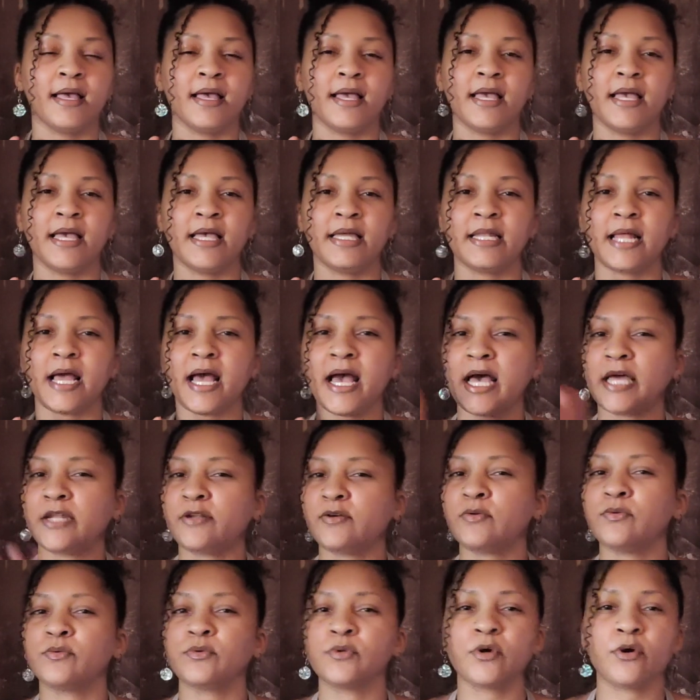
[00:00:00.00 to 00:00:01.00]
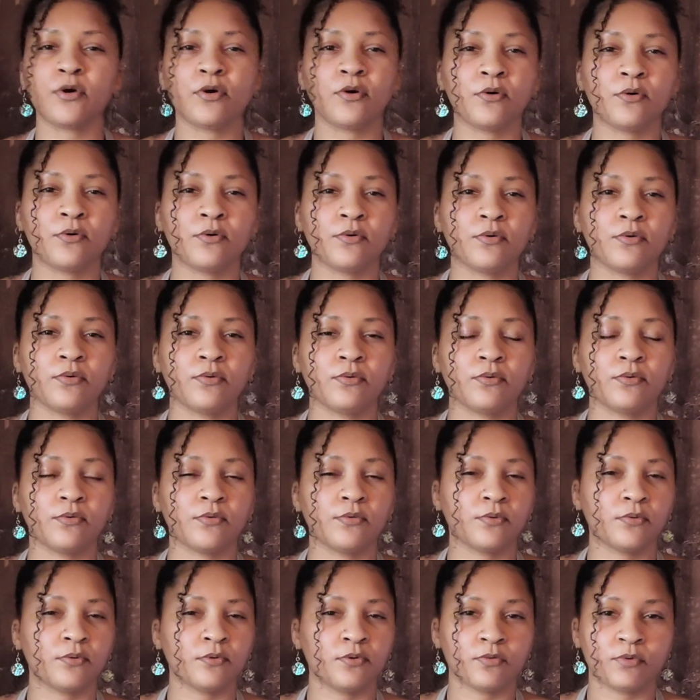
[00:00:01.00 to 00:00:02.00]
and I don't know,
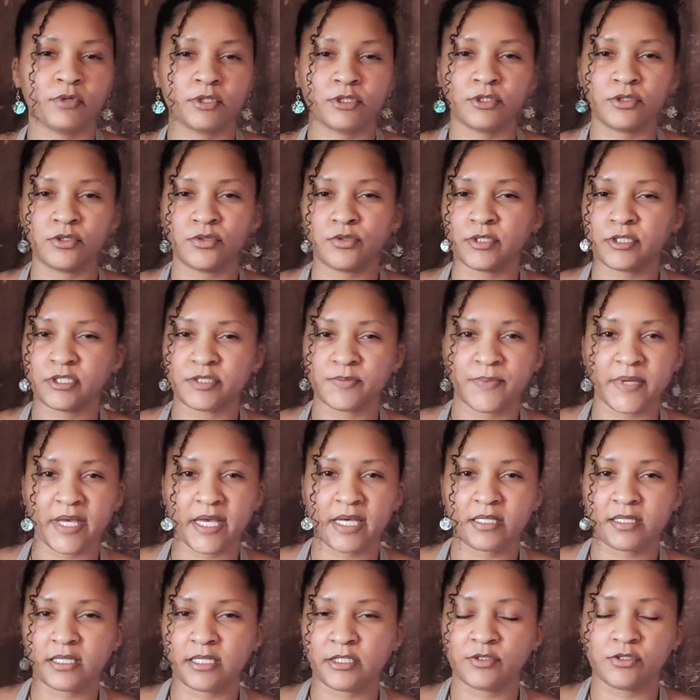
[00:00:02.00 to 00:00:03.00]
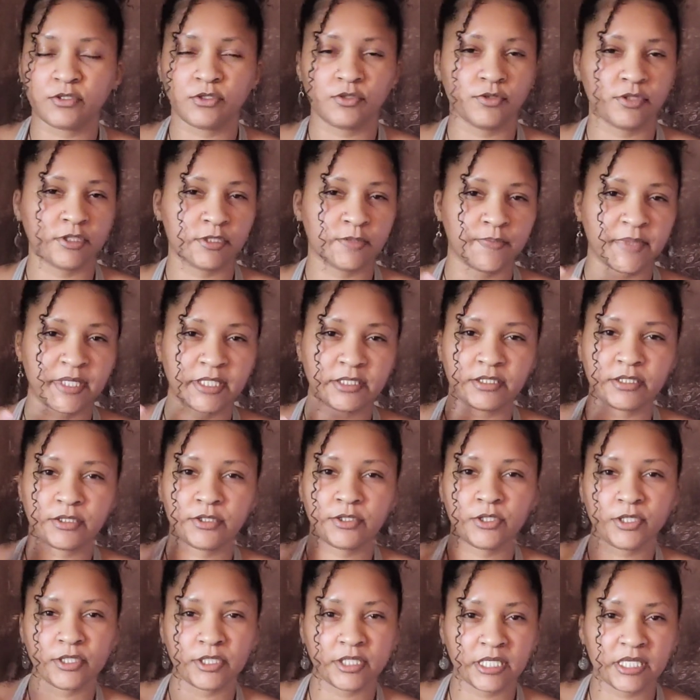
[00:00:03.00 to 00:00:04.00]
what do you expect? Like, do you expect a
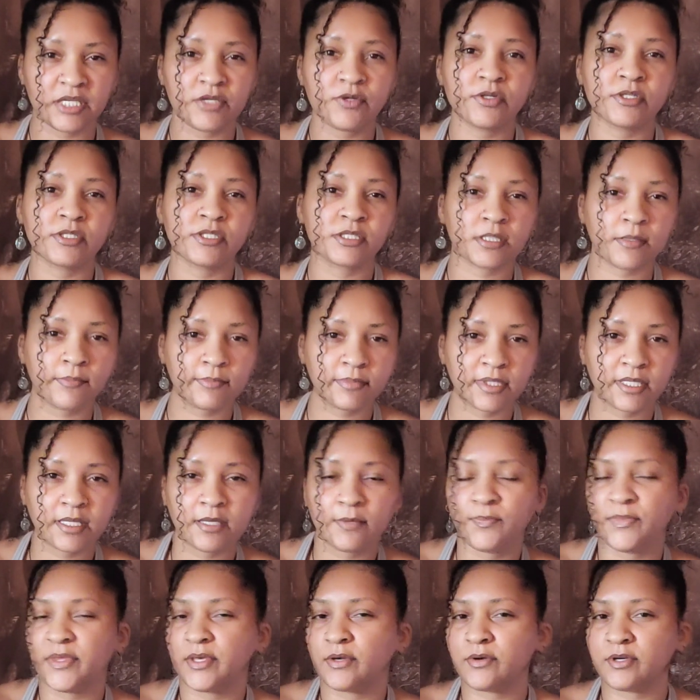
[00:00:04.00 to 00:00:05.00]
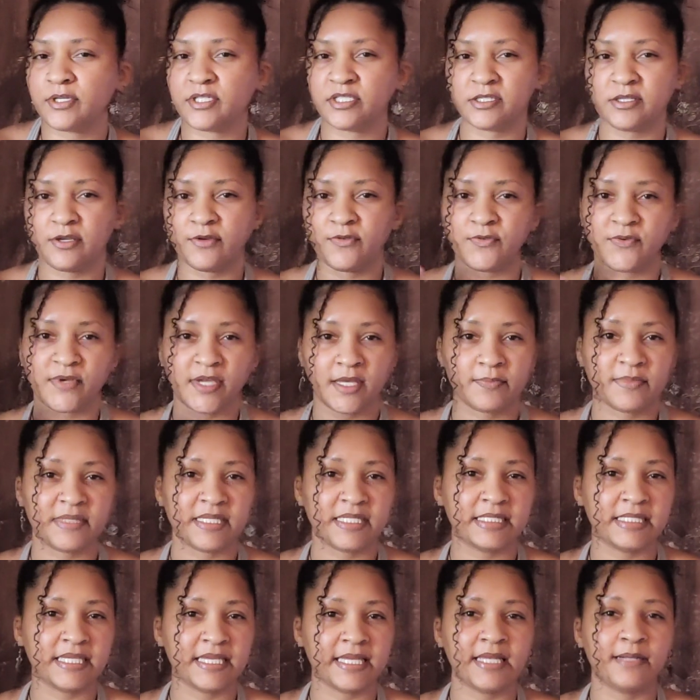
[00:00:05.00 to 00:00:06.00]
cookie or something because your family
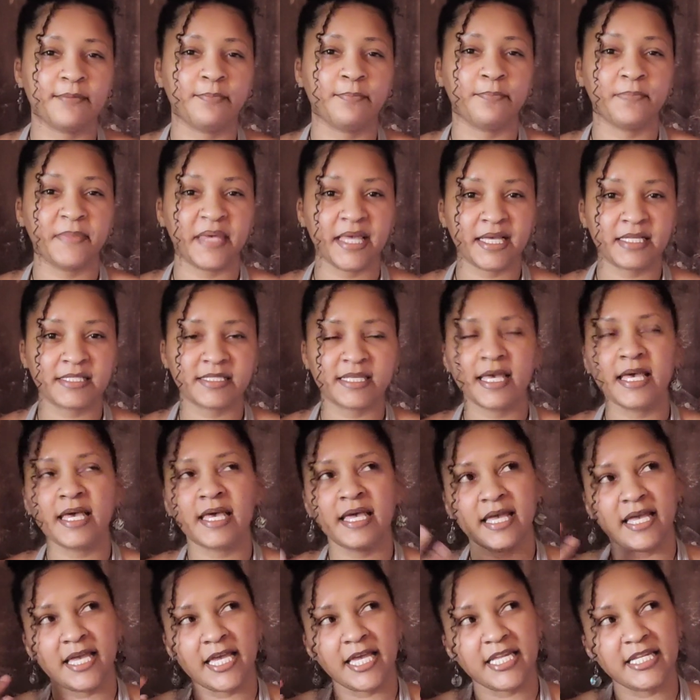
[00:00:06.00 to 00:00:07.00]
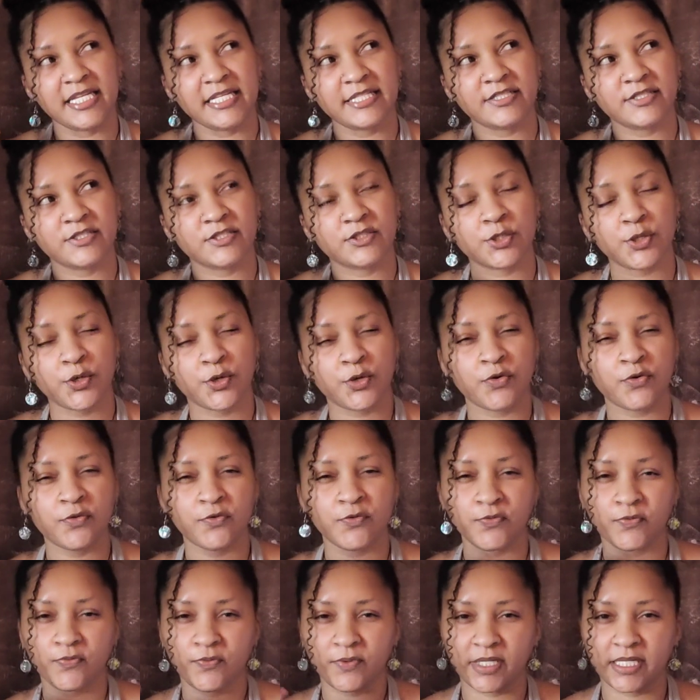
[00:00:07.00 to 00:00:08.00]
didn't mix? And it's so
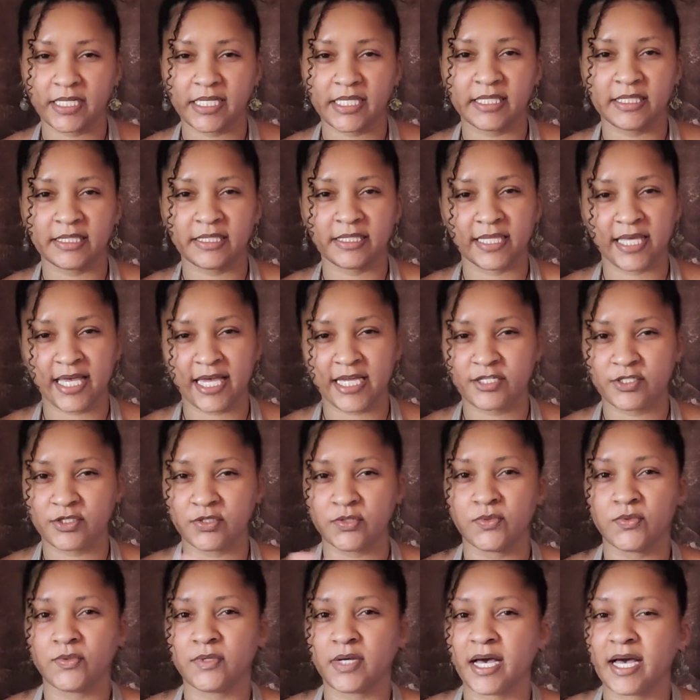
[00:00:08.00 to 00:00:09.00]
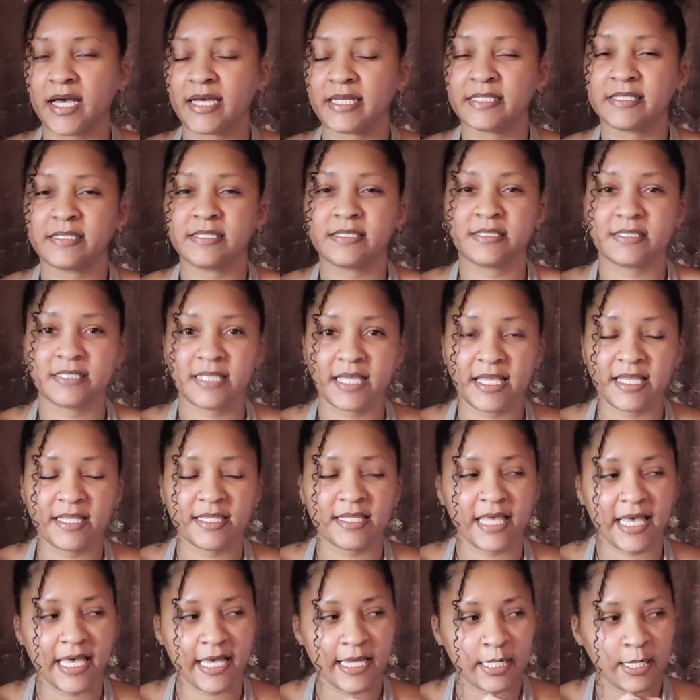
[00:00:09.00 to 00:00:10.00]
funny that you guys say
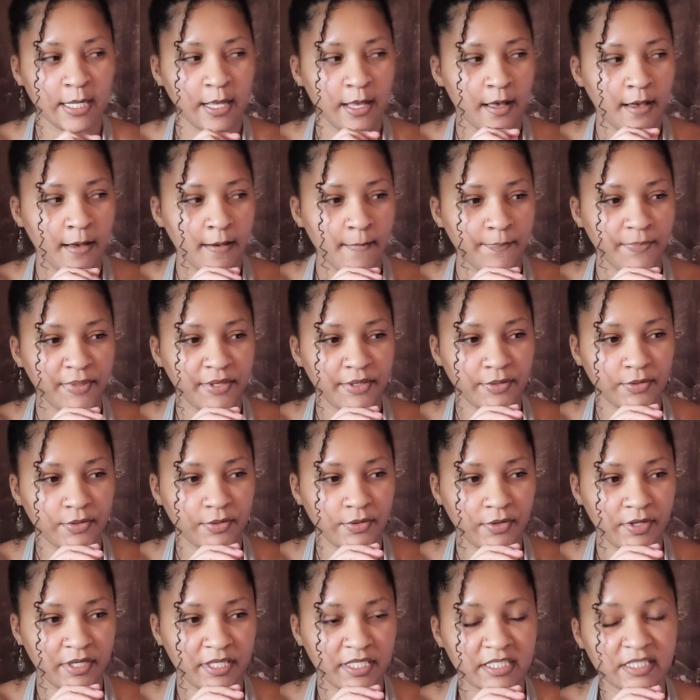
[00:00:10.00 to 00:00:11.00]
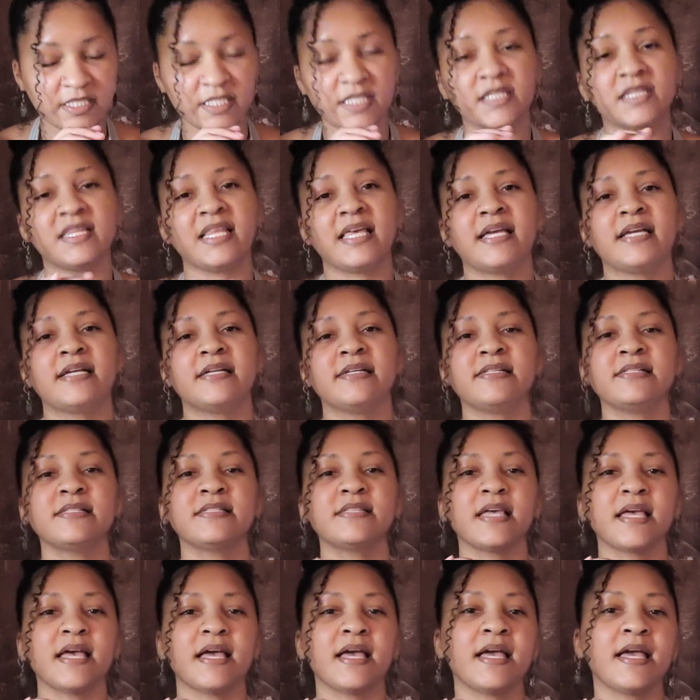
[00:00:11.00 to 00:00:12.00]
that, because there's
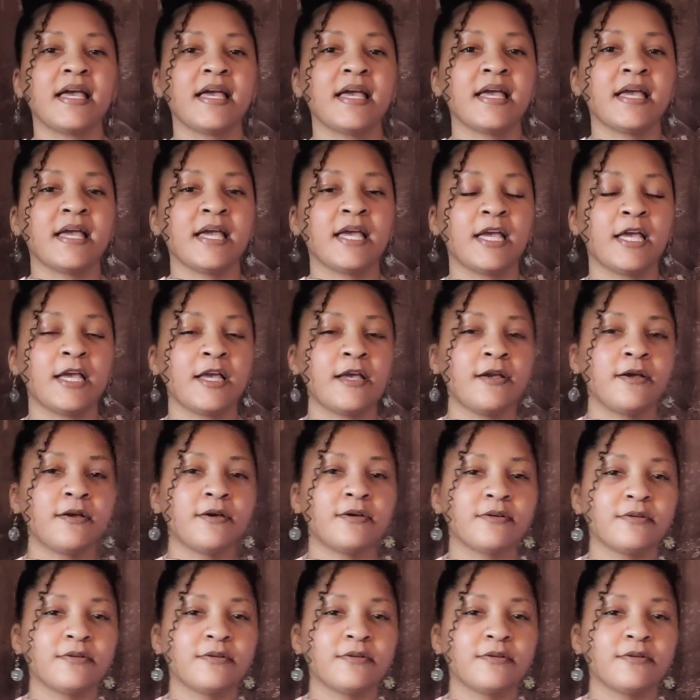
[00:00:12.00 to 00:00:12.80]
a